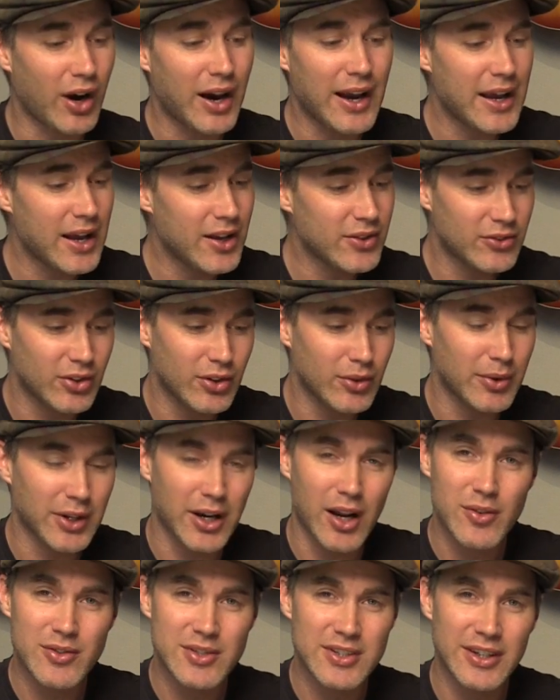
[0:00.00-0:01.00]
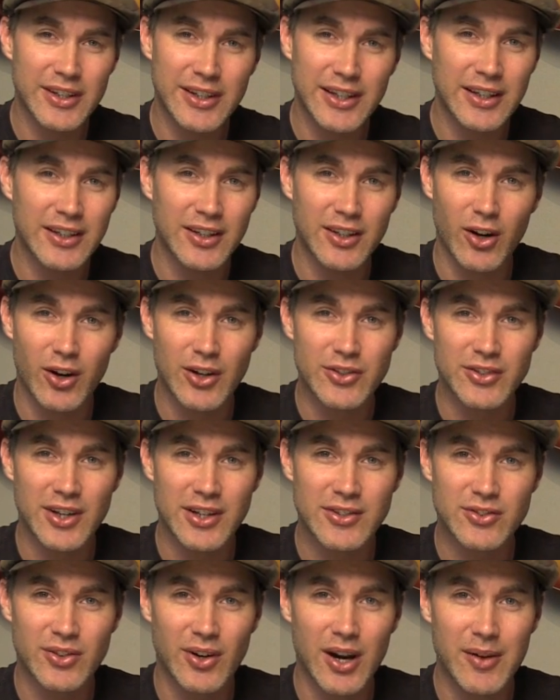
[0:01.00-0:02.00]
I had to when I was learning it, you know, I
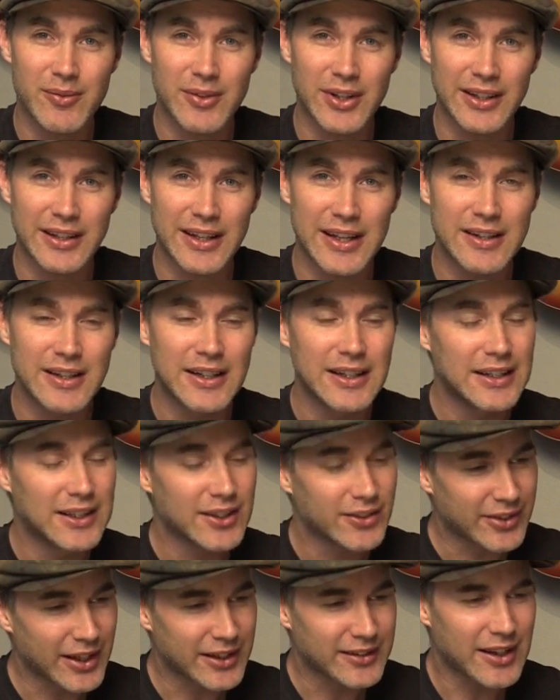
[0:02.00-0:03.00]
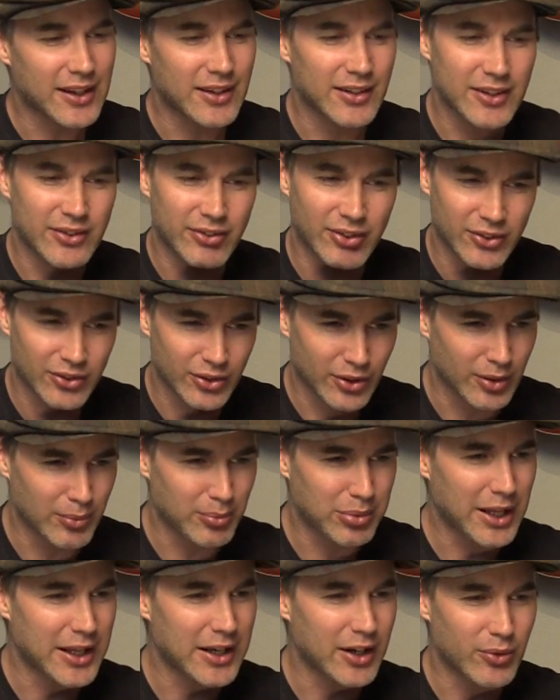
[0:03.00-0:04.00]
transcribed it and then sat down, listened to it and
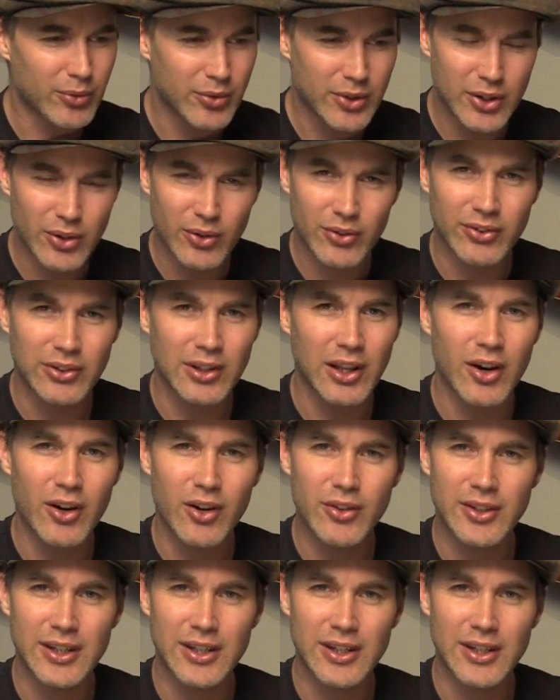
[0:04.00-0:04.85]
played played it real slow.